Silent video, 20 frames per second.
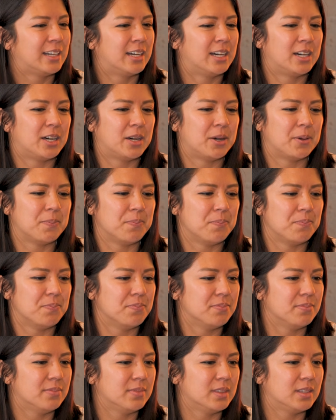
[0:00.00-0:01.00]

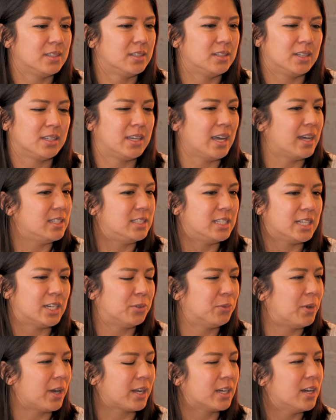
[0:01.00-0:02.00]
Again,
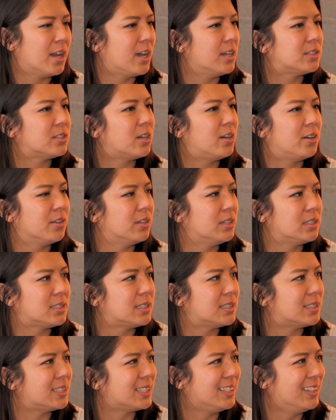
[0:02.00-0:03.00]
didn't recognize all this
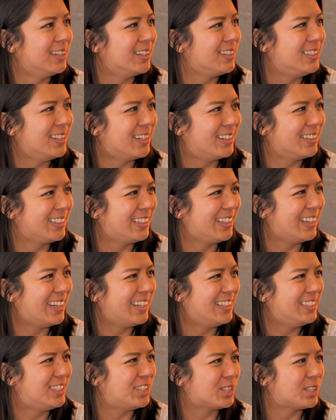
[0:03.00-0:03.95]
as a young kid,